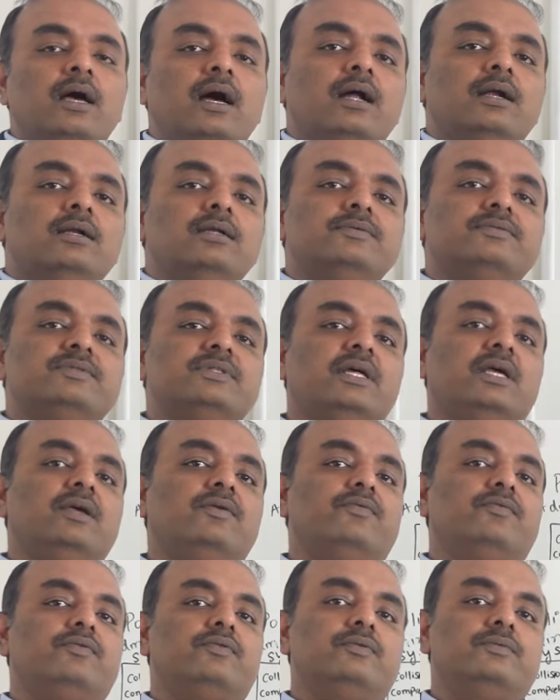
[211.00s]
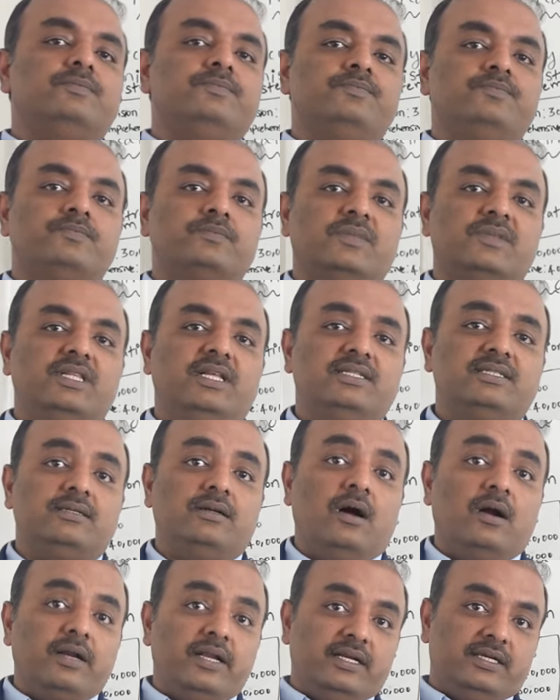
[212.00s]
And if say if there's an
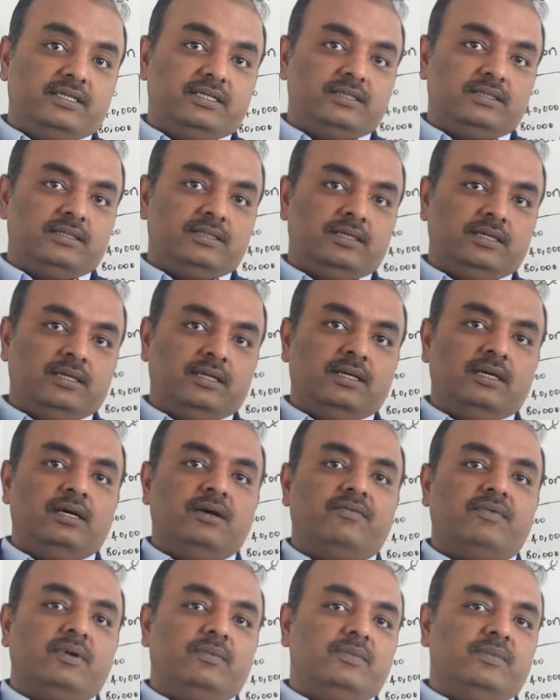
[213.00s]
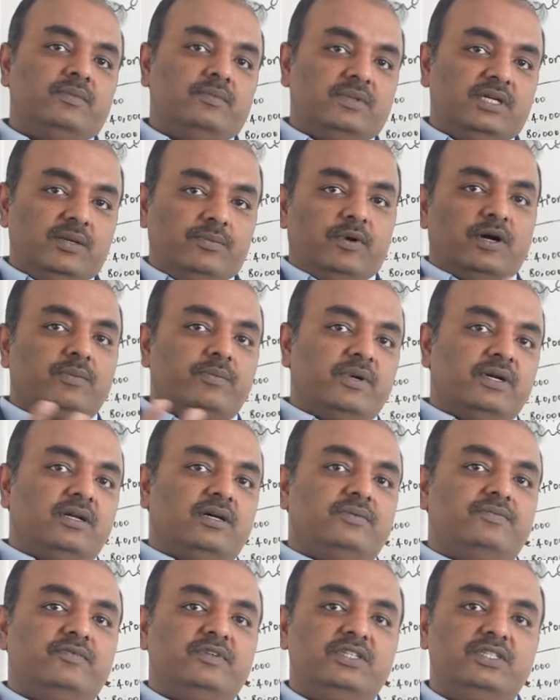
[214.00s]
audit from Department
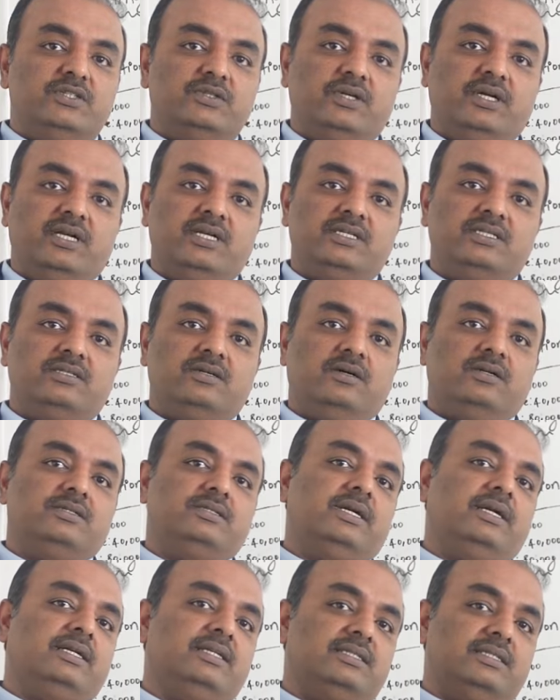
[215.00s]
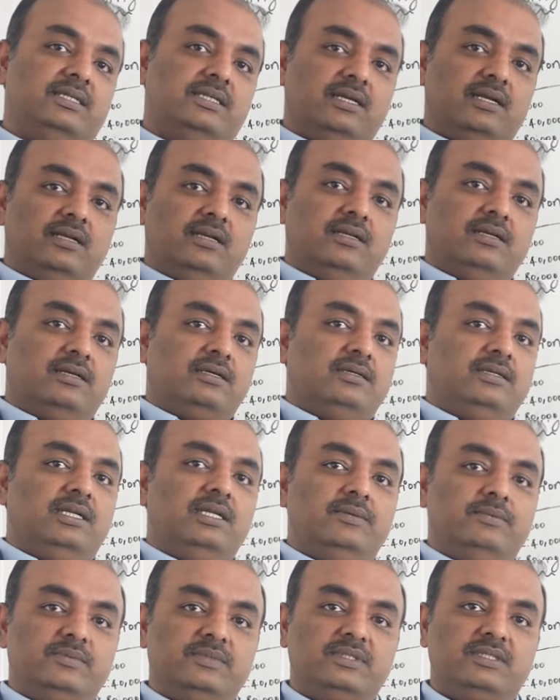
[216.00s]
of Insurance or statistical
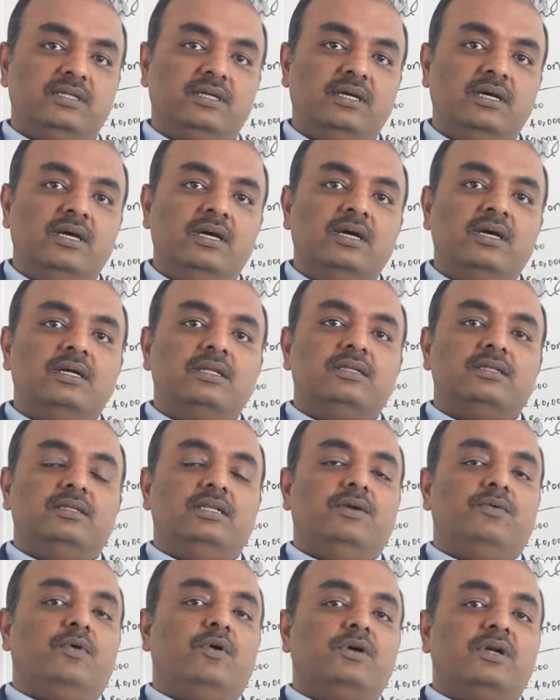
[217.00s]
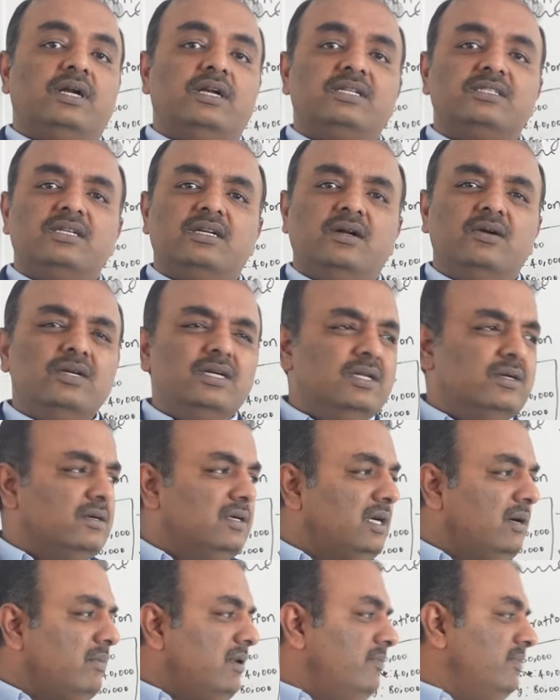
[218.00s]
teams, they want to understand, how did you
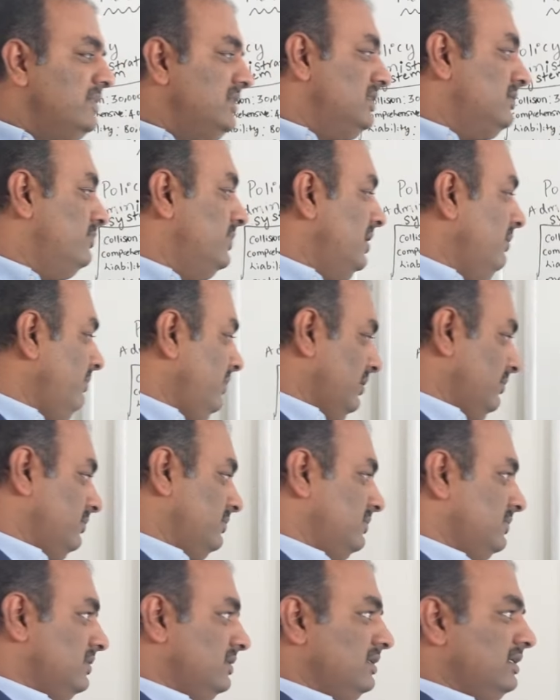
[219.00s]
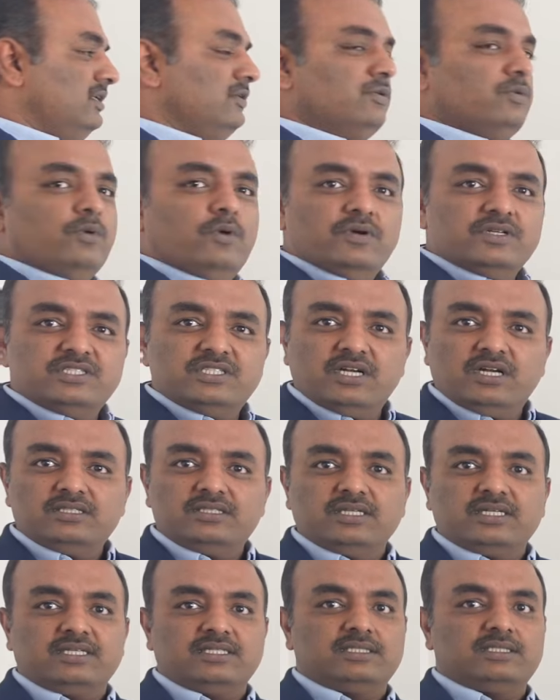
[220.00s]
come up with this premium? Did you overcharge
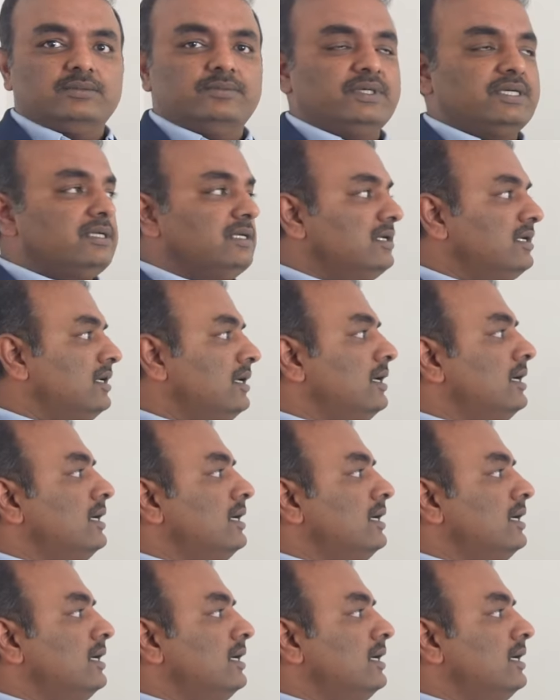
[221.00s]
the customer?